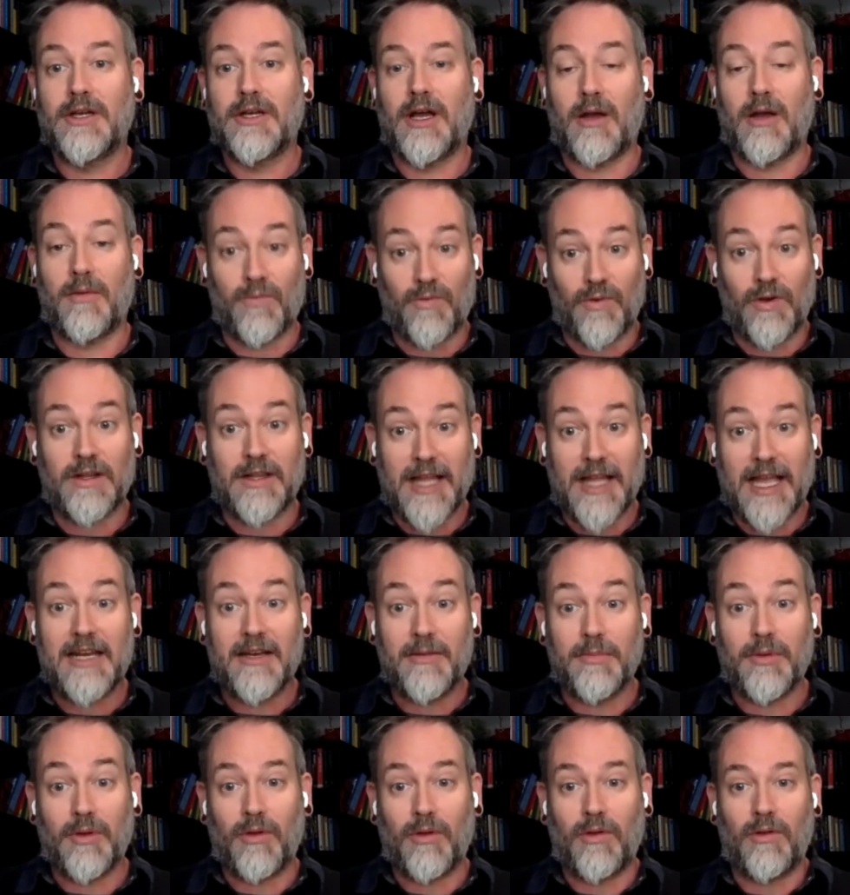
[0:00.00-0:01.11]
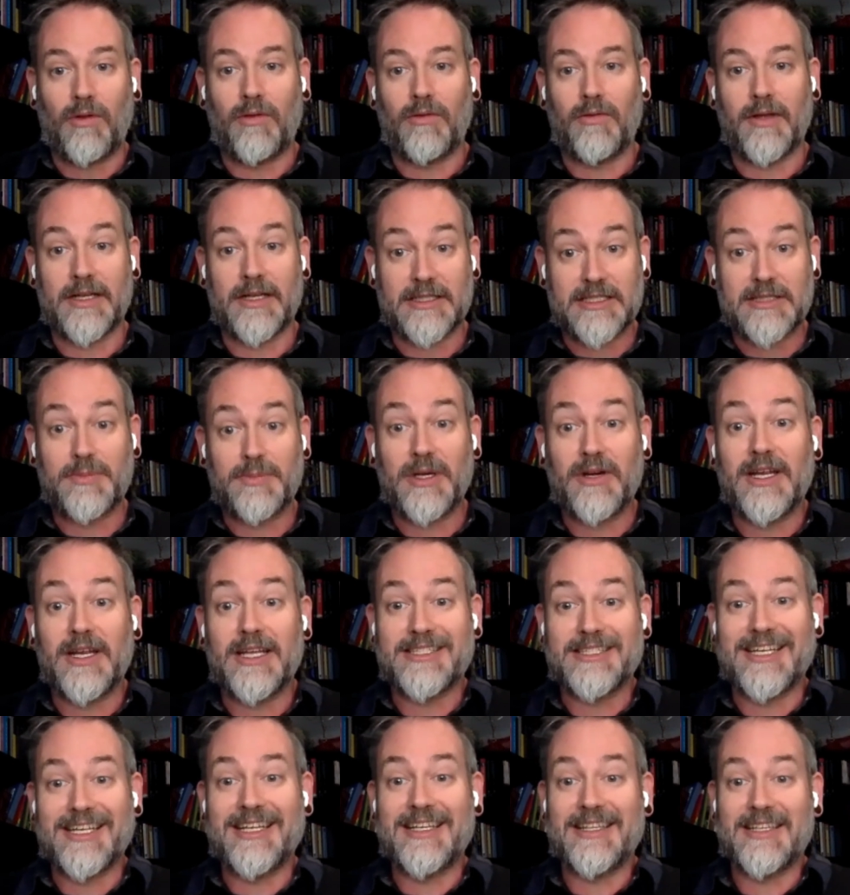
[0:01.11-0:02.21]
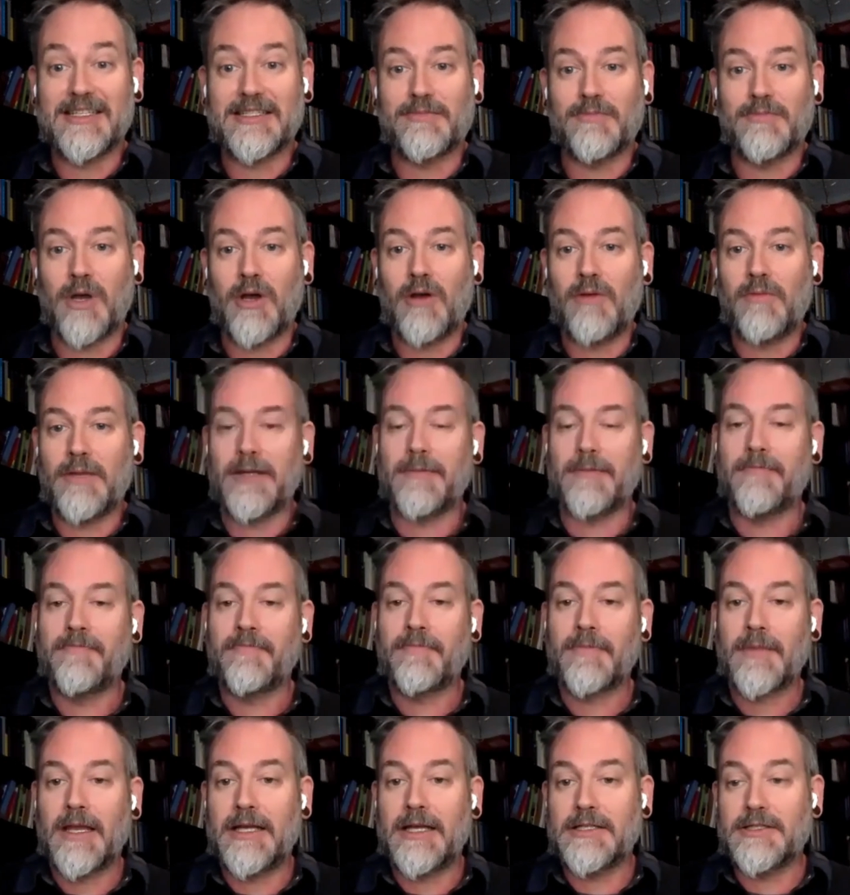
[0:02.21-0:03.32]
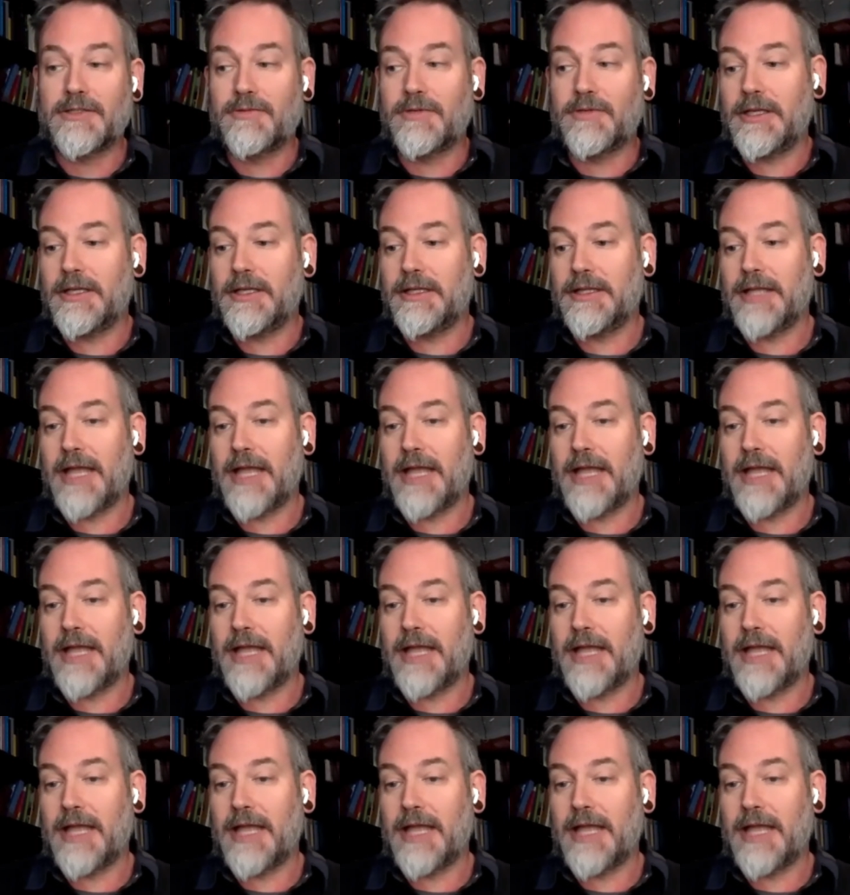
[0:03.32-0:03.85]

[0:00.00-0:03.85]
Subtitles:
relatable experience in this moment has really